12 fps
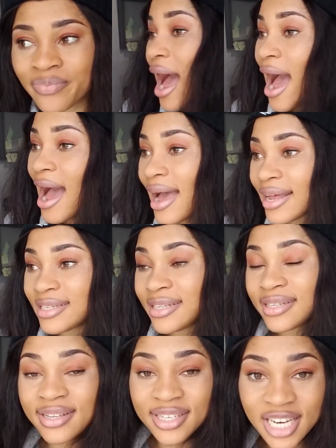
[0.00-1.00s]
and
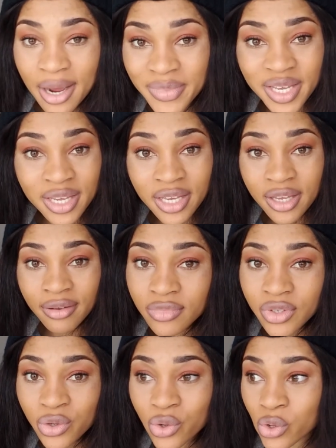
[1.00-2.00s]
the journey
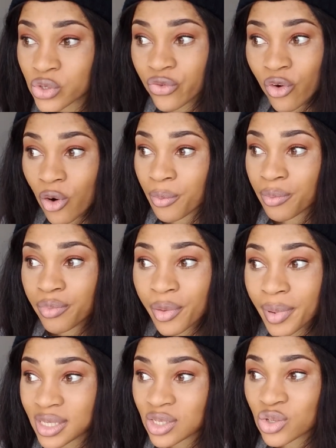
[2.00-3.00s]
goes from
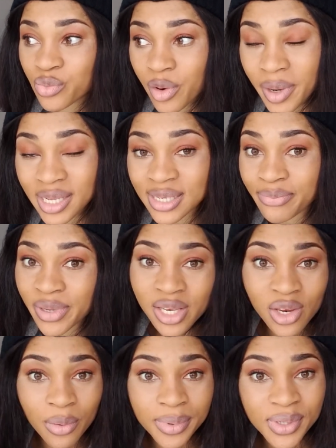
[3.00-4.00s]
property to property,
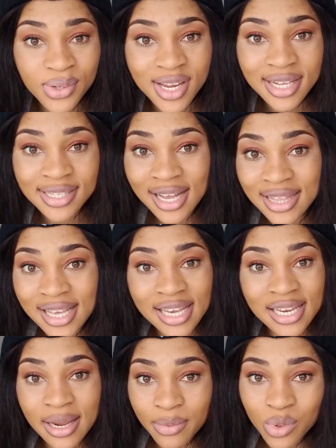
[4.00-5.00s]
picking up students and
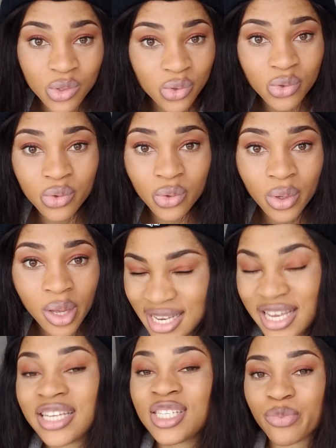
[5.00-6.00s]
taking them to school.
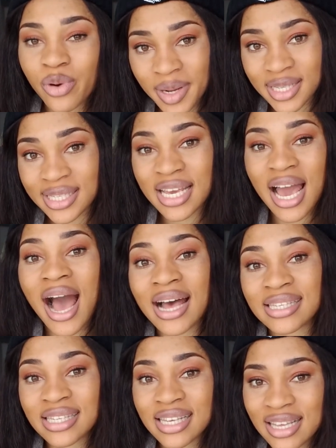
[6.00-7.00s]
Each property
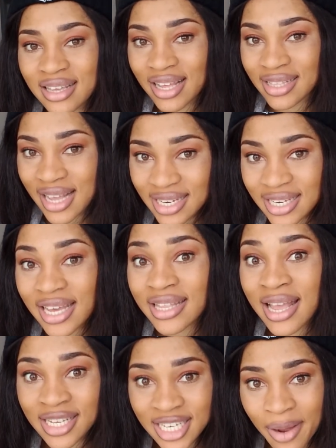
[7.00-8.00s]
has a
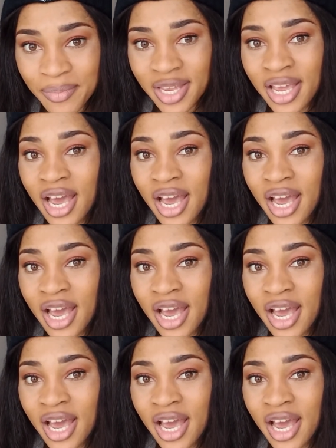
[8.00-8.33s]
dedicated jammy